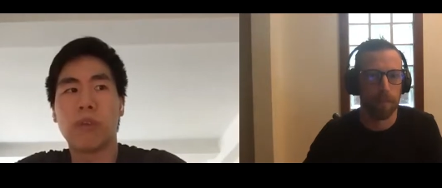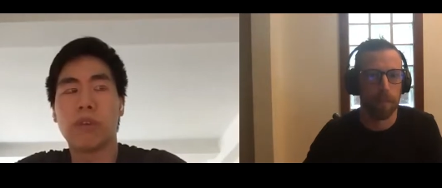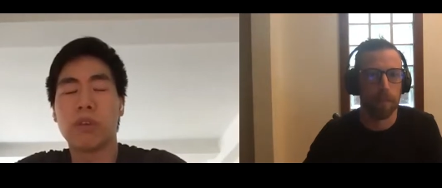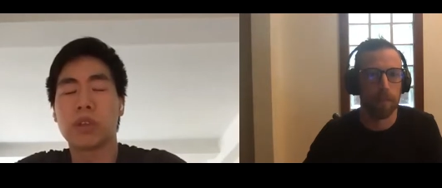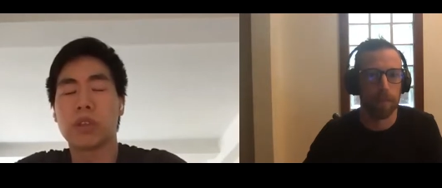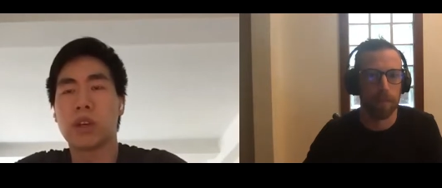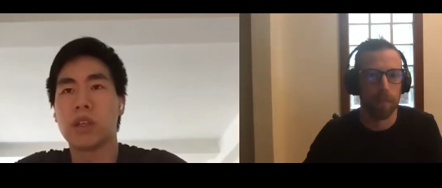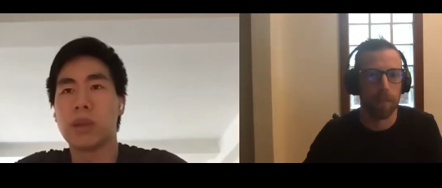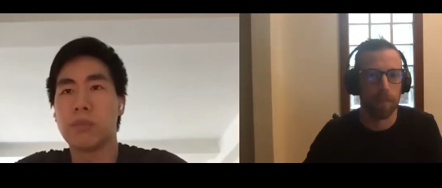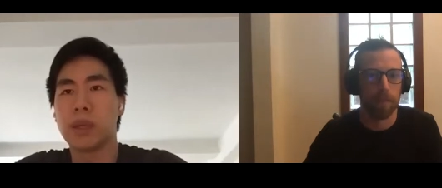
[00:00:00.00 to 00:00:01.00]
Speaker 1: we're focused on
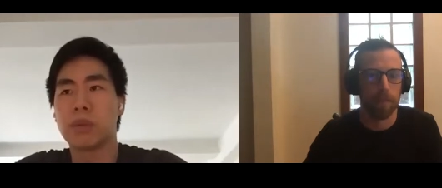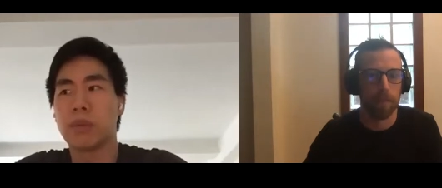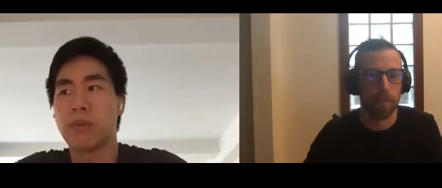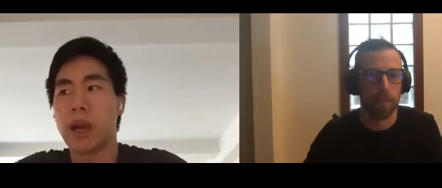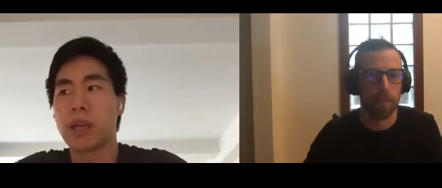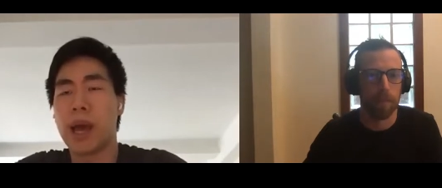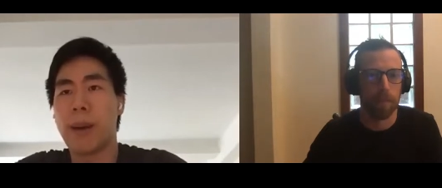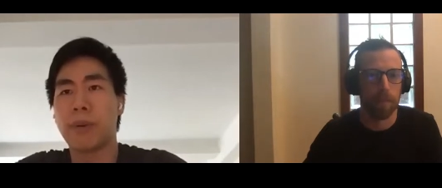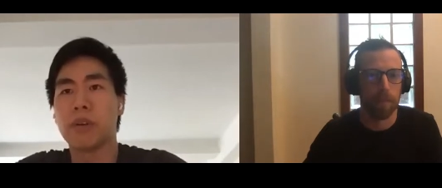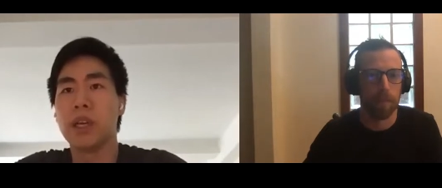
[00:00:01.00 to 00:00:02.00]
and being able to provide
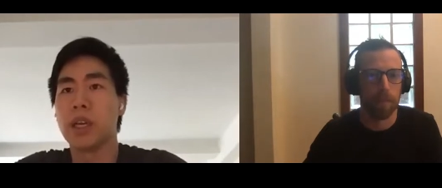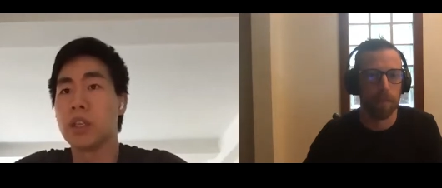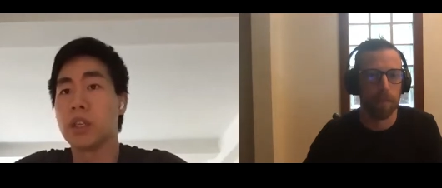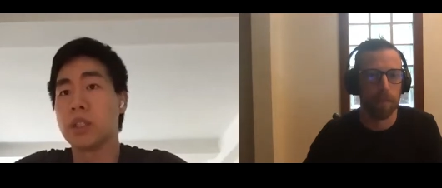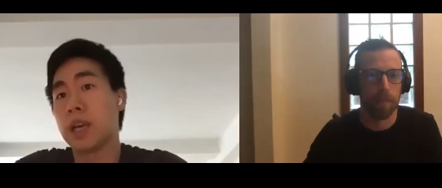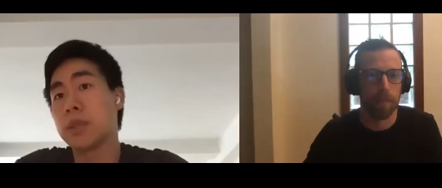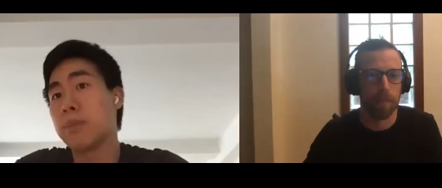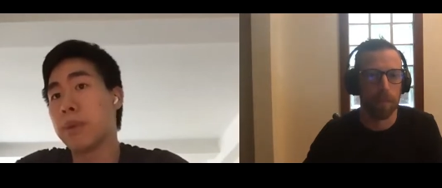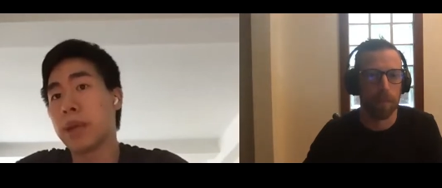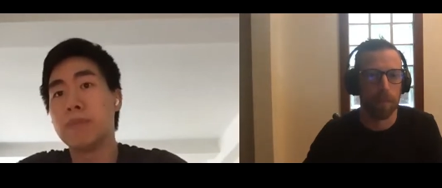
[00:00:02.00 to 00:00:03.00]
capital in good times
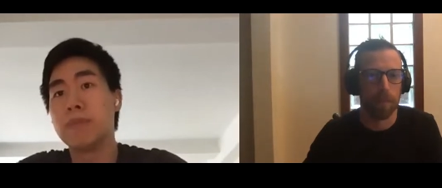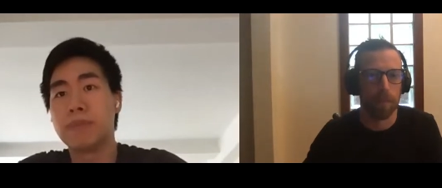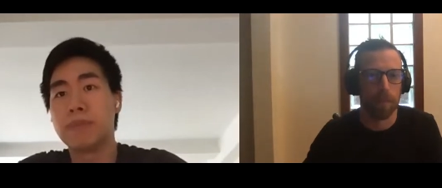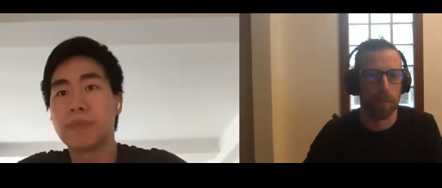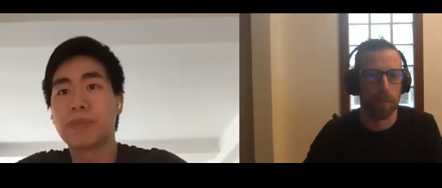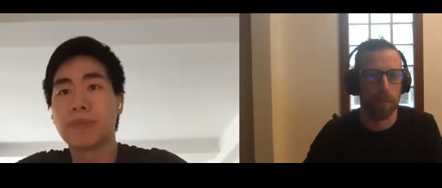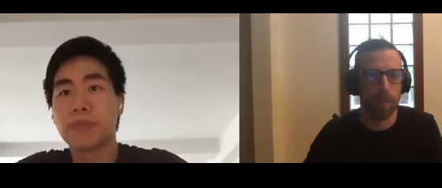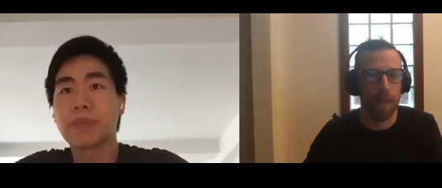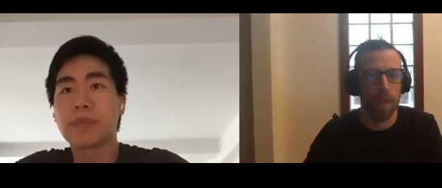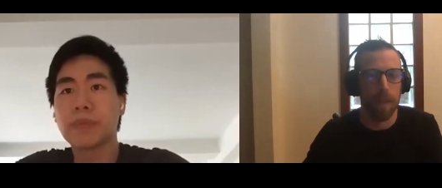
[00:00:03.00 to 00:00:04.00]
and bad.
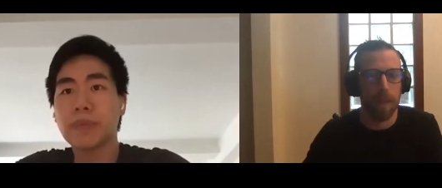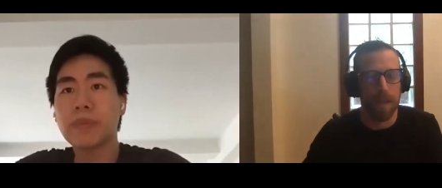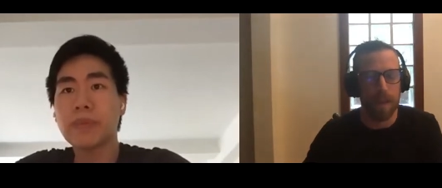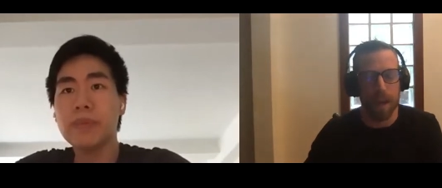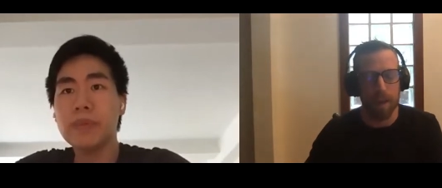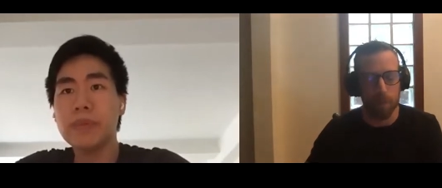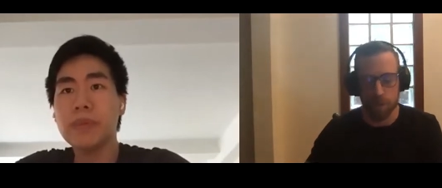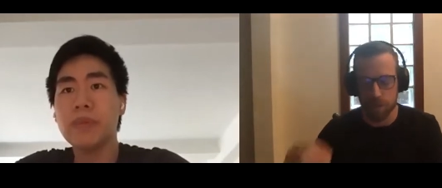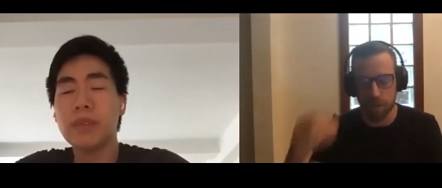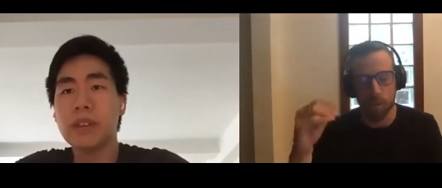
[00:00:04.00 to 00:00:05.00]
Speaker 2: Yeah,
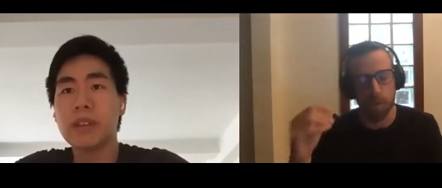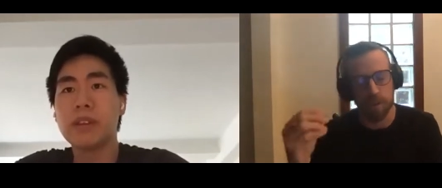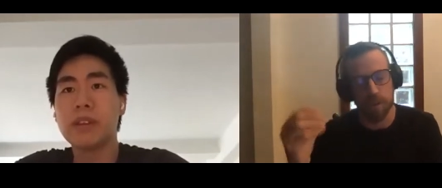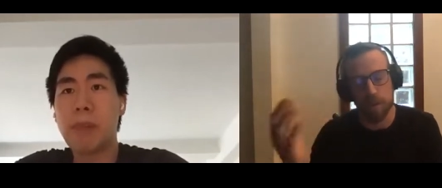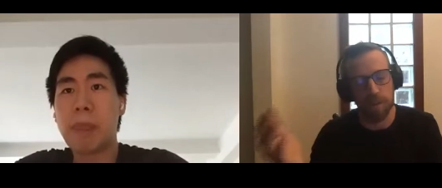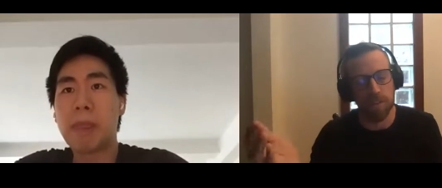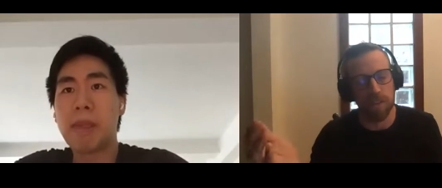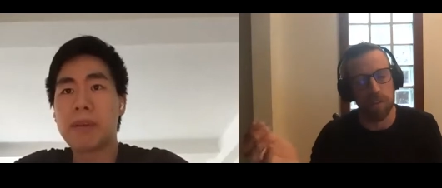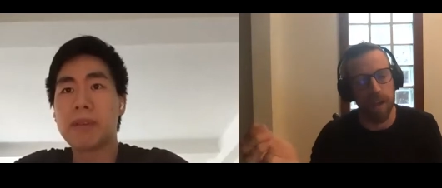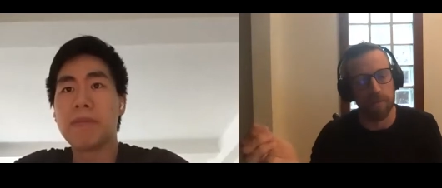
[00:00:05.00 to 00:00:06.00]
which which always
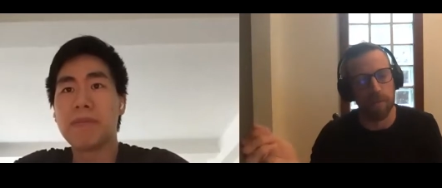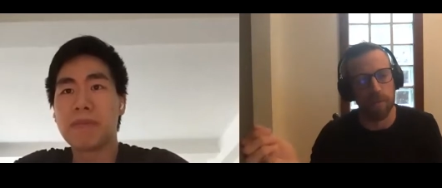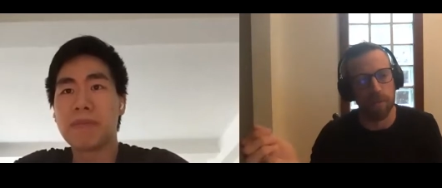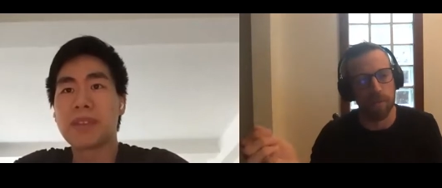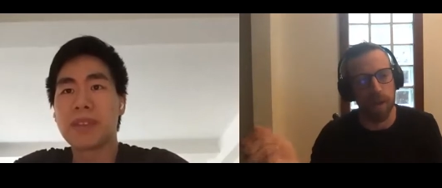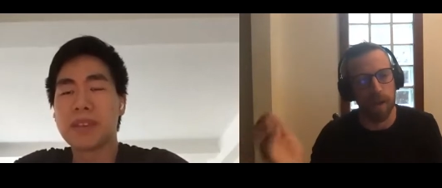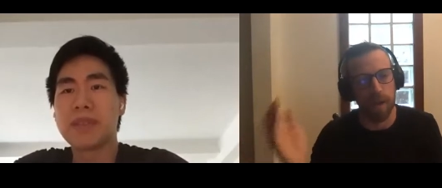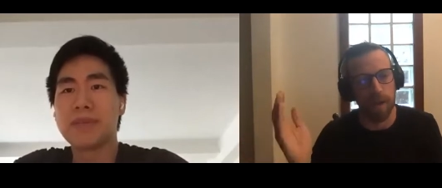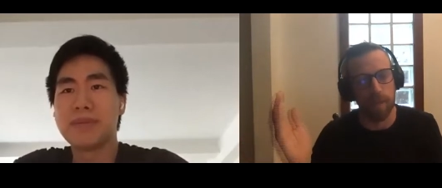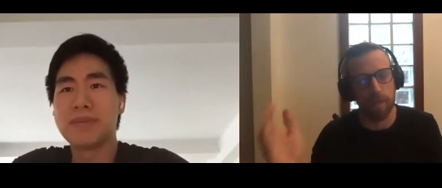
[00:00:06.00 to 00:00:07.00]
just baffles me, right?
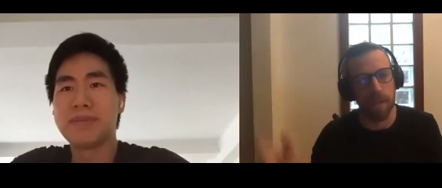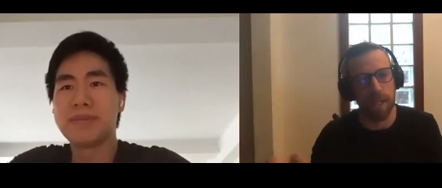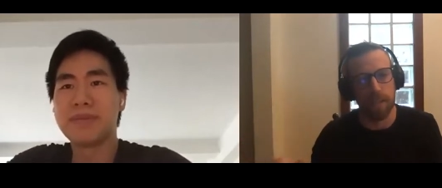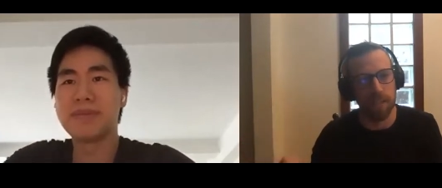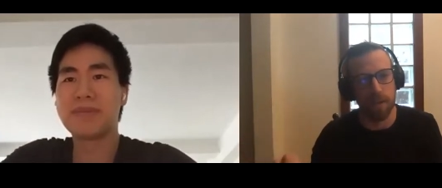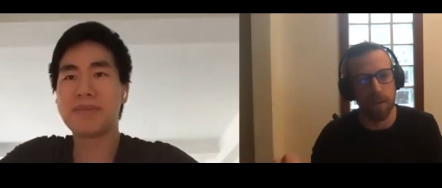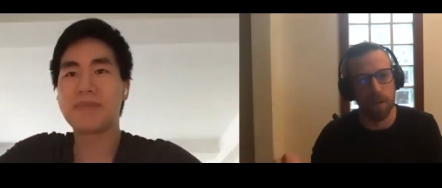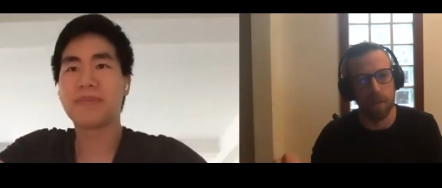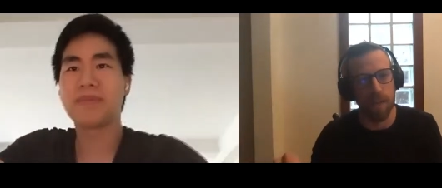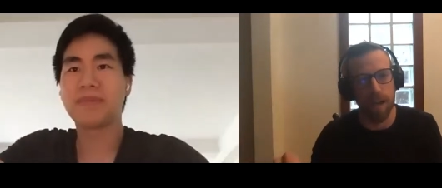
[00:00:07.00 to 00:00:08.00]
I mean, money is at an
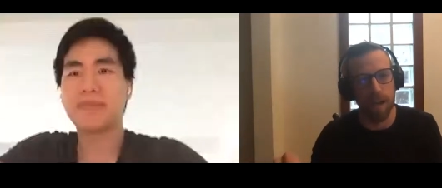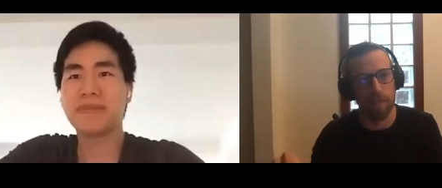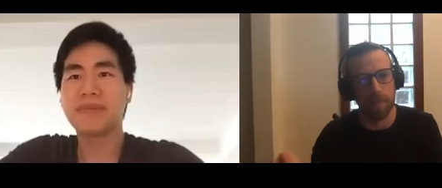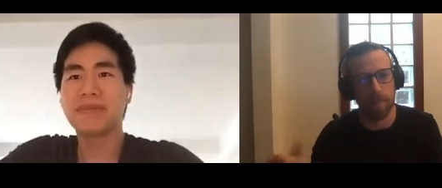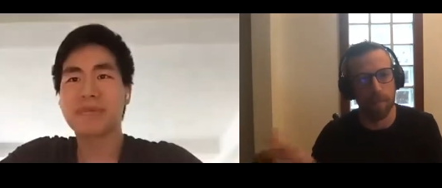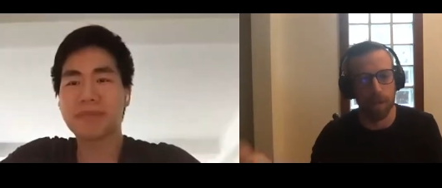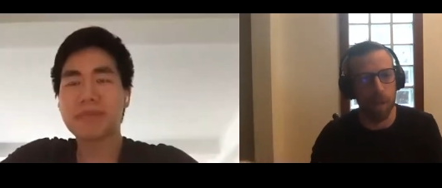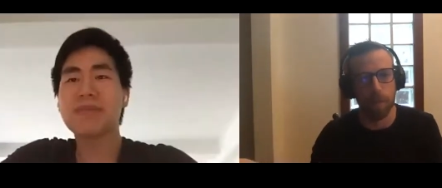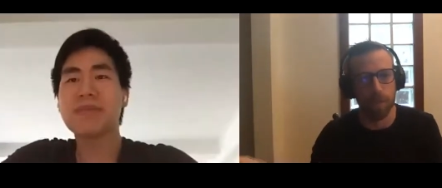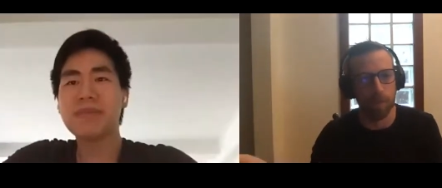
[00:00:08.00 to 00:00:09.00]
all-time
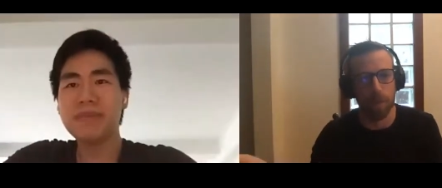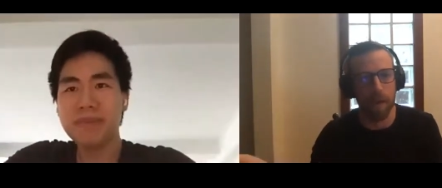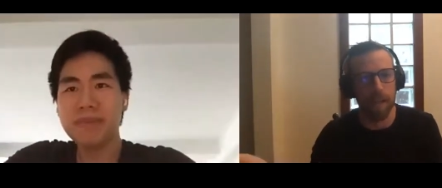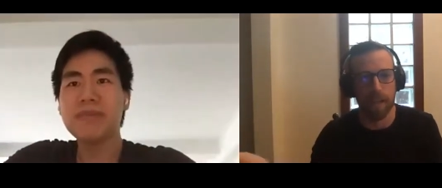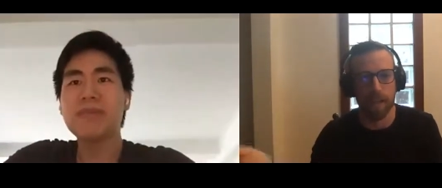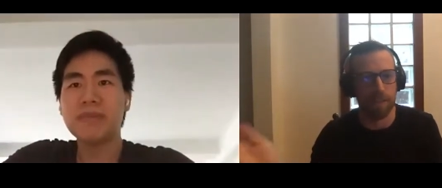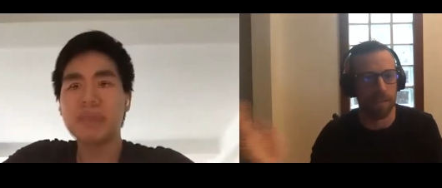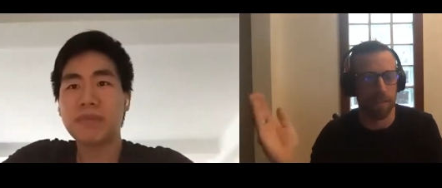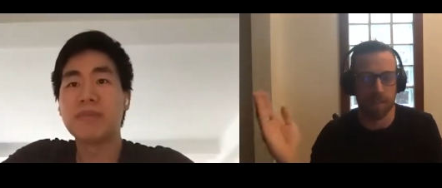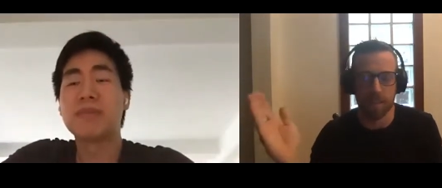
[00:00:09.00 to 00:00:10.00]
lowest rate.
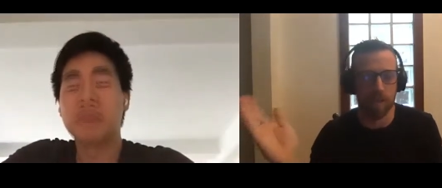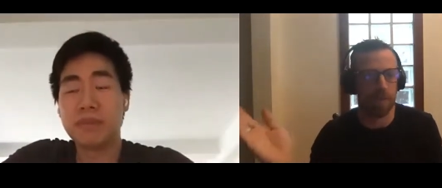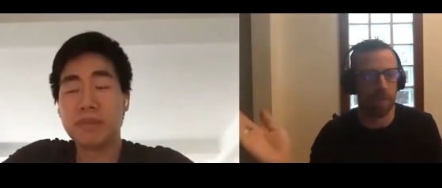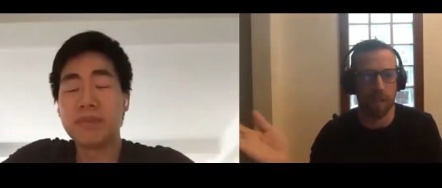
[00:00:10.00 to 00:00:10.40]
It seems